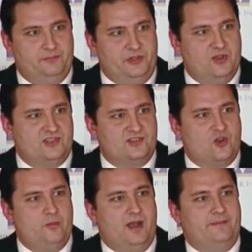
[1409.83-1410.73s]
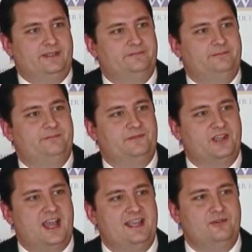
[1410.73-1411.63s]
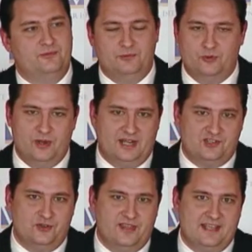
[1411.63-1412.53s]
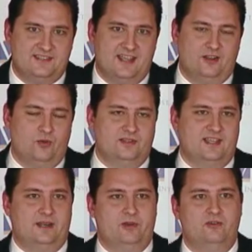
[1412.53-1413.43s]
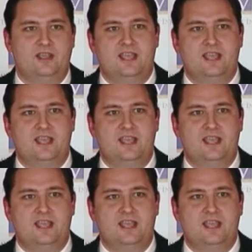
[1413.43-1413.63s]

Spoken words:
USS Cole bombing. The guy who executed that's down at Guantanamo.